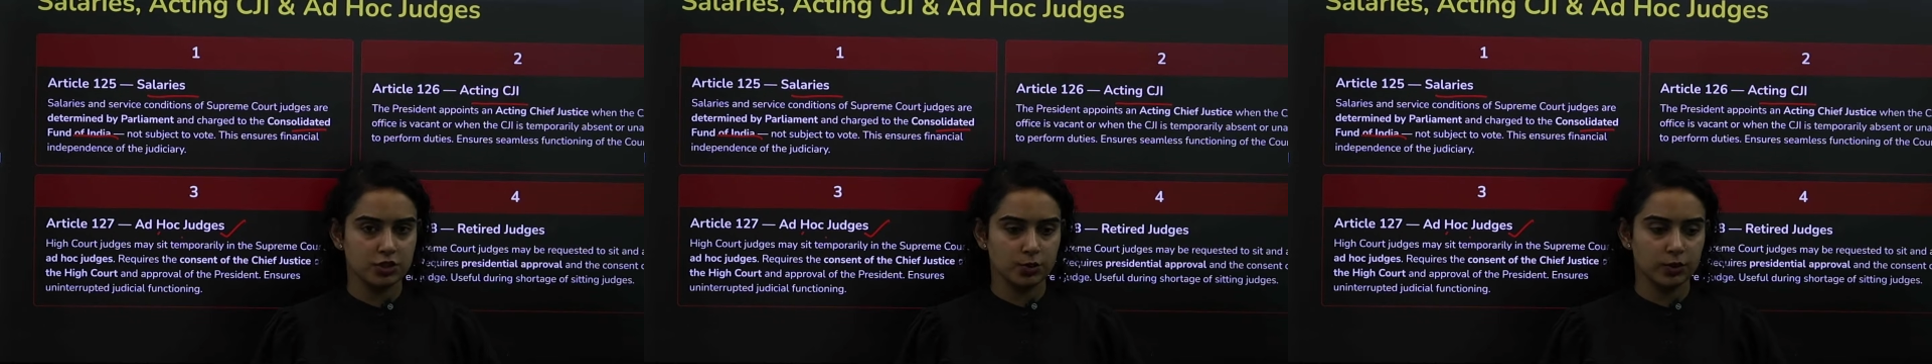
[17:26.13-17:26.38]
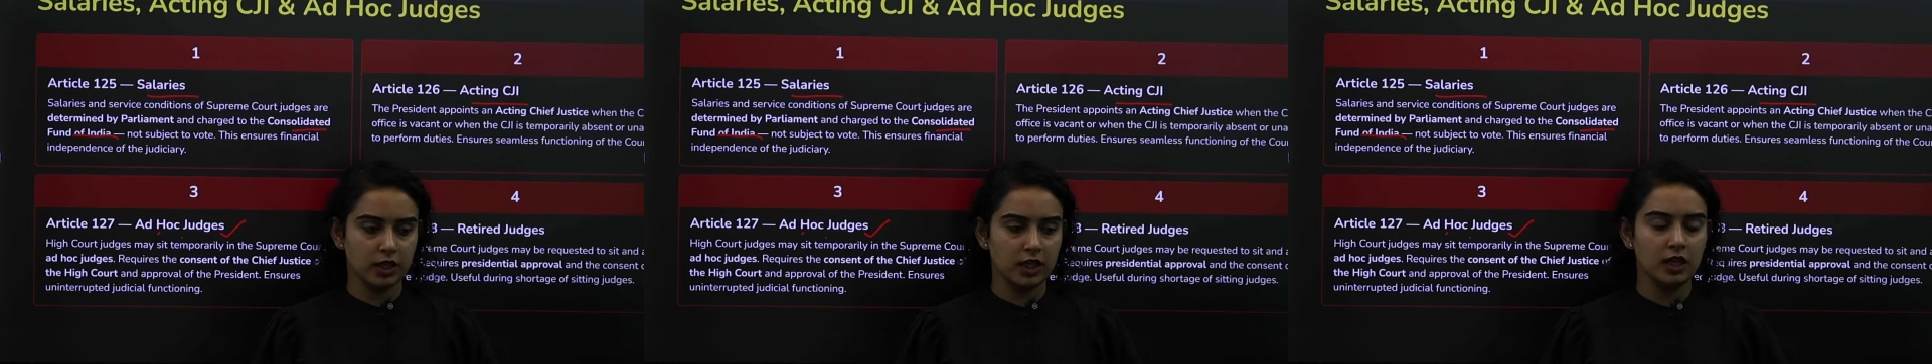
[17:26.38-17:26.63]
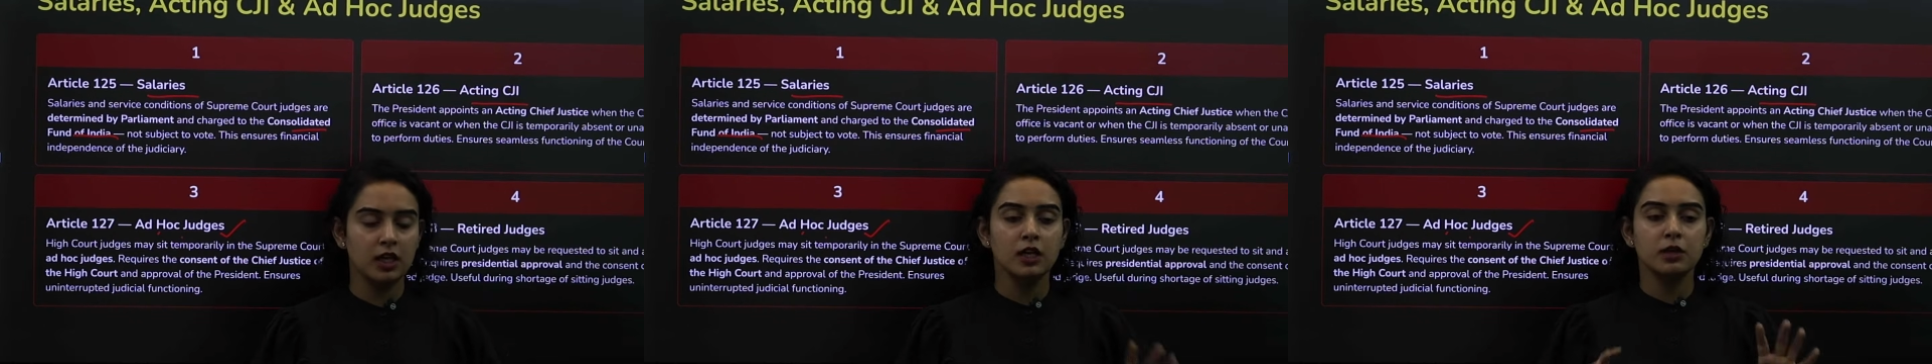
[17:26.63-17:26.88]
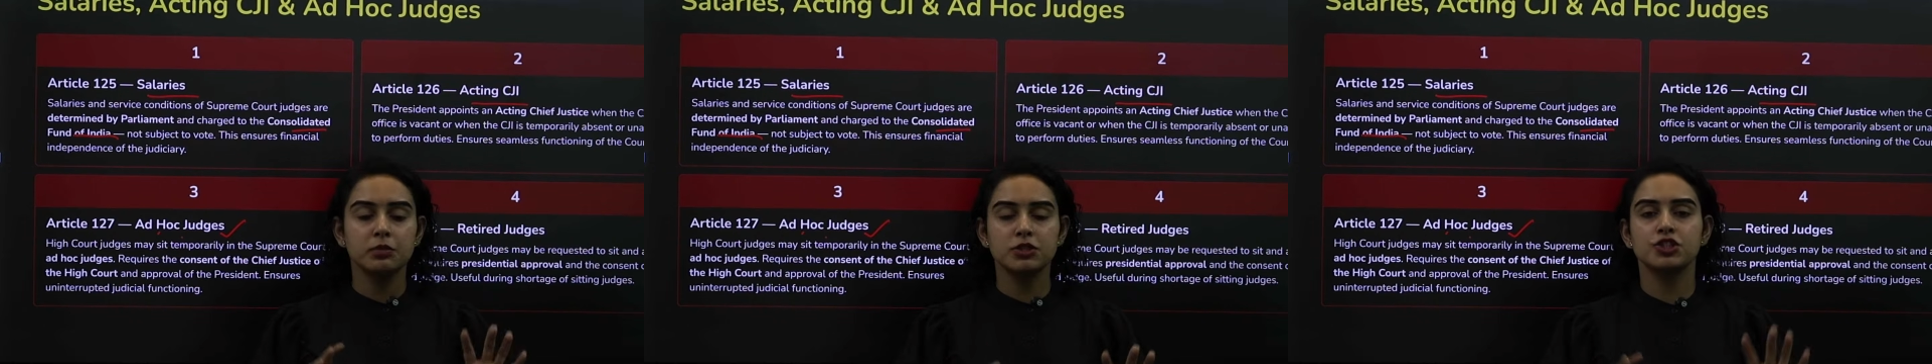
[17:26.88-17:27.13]
only,
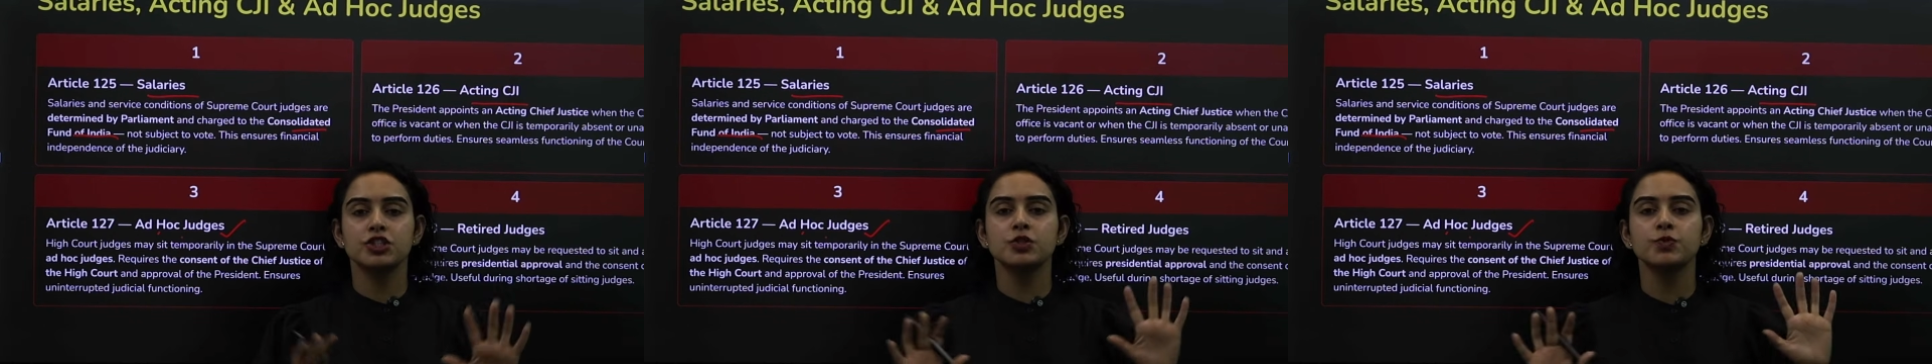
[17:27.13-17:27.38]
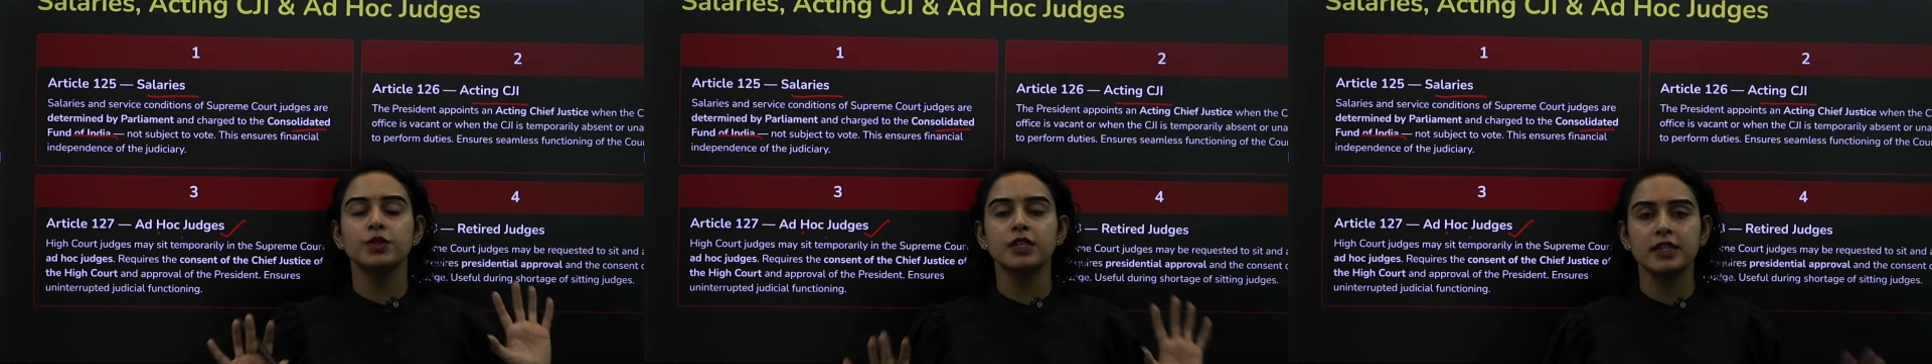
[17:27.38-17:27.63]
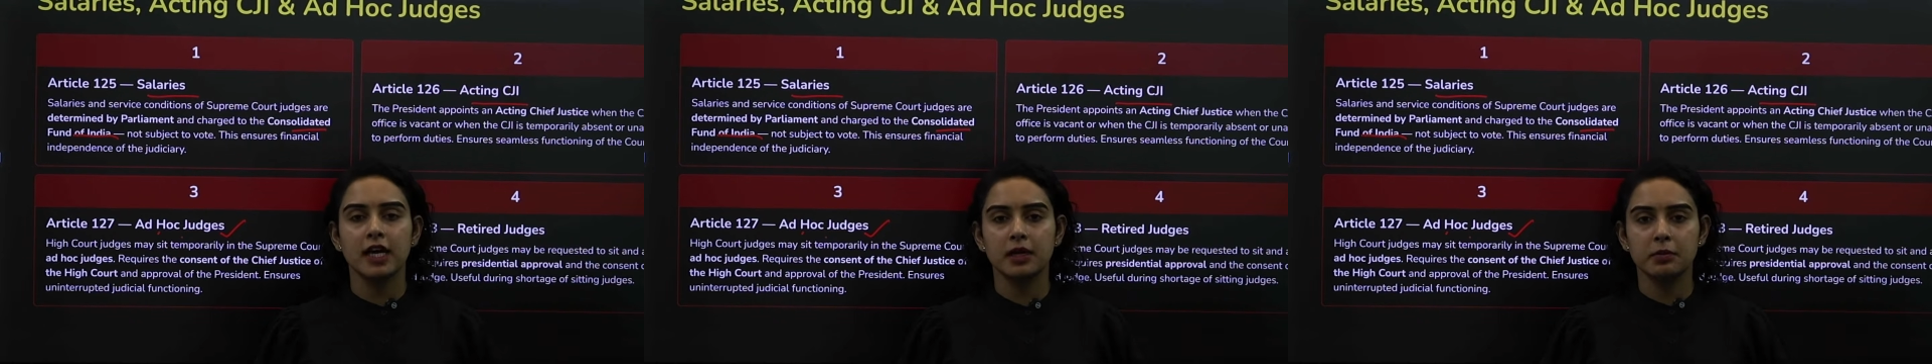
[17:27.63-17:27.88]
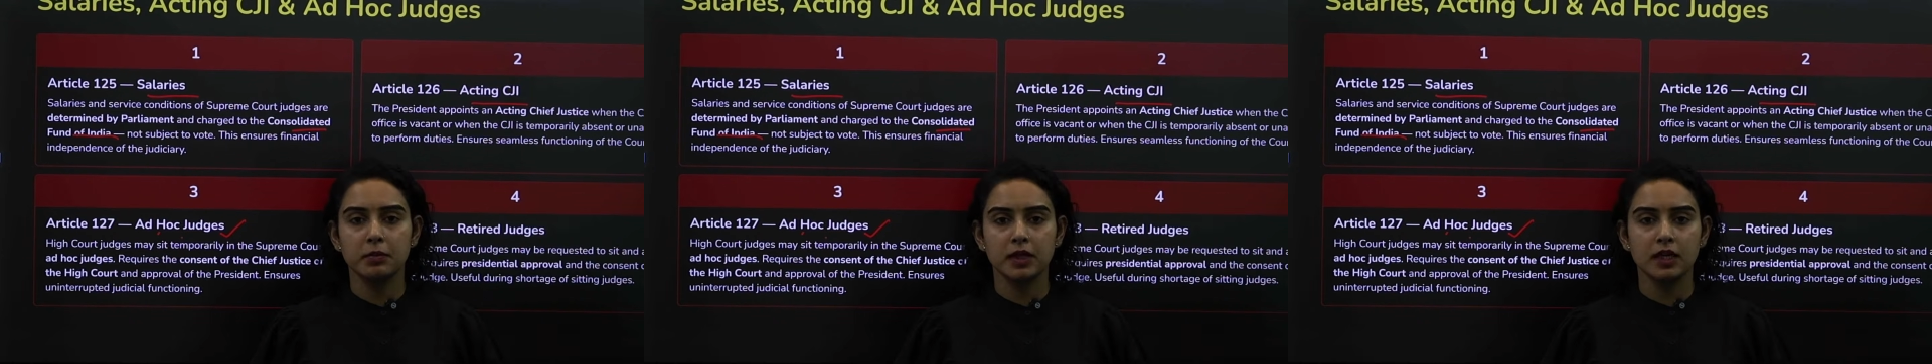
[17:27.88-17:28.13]
but just for the
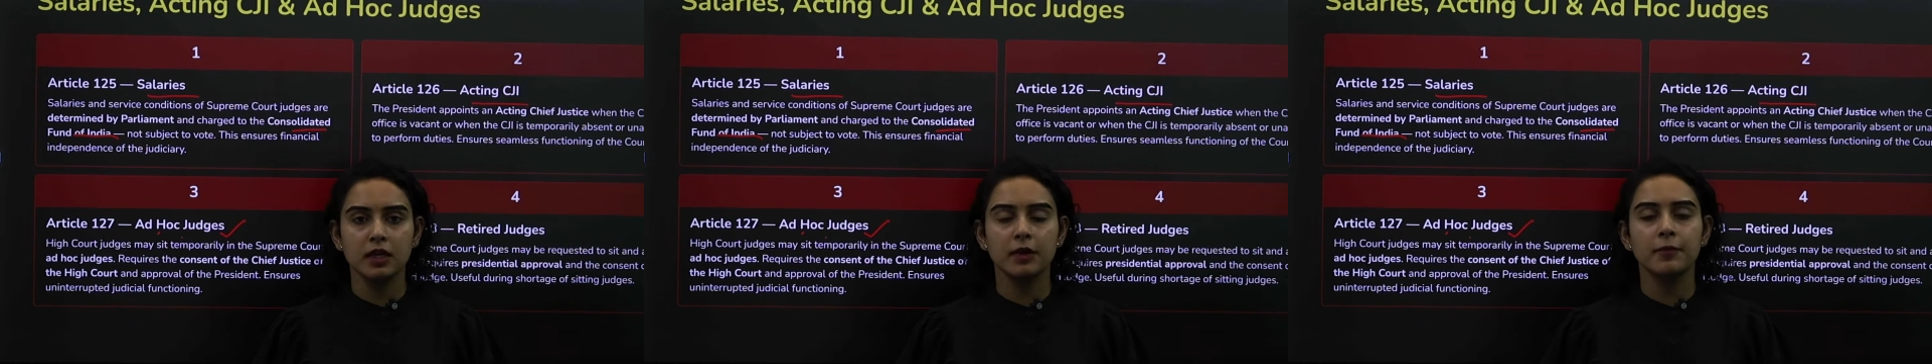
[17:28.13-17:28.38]
time being,